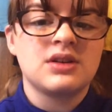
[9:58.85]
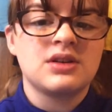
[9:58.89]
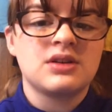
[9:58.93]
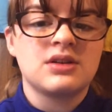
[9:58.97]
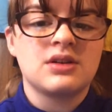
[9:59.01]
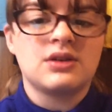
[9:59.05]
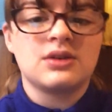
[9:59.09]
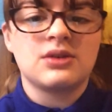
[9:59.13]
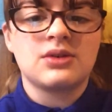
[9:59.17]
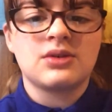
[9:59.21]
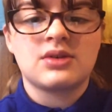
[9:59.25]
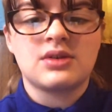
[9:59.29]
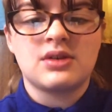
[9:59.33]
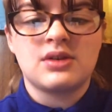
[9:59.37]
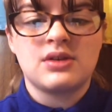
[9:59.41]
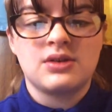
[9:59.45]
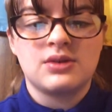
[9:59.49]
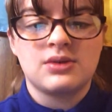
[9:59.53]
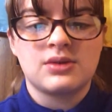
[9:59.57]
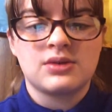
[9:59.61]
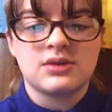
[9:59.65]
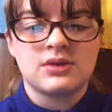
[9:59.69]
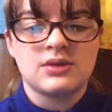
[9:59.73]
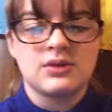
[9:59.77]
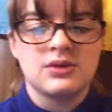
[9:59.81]
I'll see you
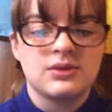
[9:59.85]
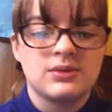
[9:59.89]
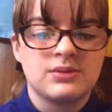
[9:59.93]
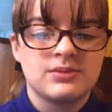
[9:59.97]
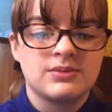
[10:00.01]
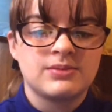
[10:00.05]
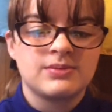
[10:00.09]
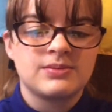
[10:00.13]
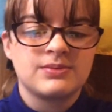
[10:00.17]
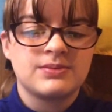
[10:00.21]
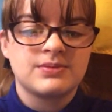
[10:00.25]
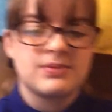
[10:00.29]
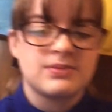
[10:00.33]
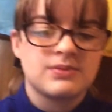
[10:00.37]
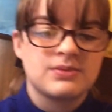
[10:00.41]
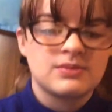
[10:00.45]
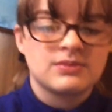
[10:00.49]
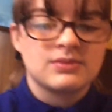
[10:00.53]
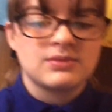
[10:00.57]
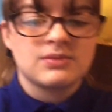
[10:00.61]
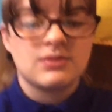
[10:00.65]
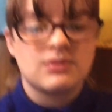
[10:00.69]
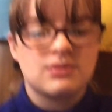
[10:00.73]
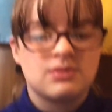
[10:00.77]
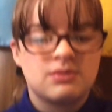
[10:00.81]
soon.
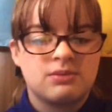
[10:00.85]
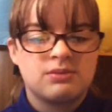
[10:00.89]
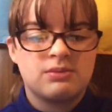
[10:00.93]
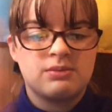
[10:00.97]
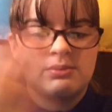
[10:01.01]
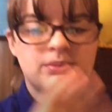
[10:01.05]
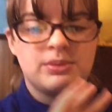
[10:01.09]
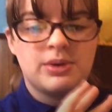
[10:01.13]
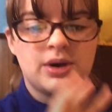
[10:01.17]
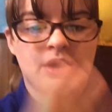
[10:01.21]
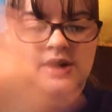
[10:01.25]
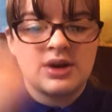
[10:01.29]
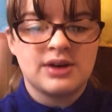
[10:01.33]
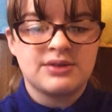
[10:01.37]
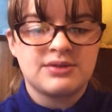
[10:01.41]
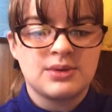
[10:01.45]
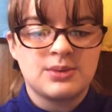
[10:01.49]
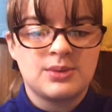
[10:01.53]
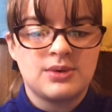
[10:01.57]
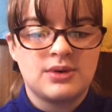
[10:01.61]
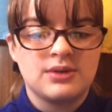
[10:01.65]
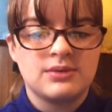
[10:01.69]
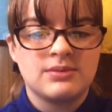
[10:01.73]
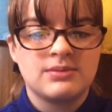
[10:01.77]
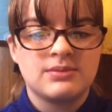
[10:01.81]
Bye
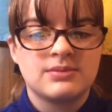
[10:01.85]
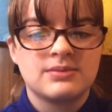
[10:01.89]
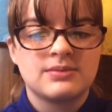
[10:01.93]
everyone.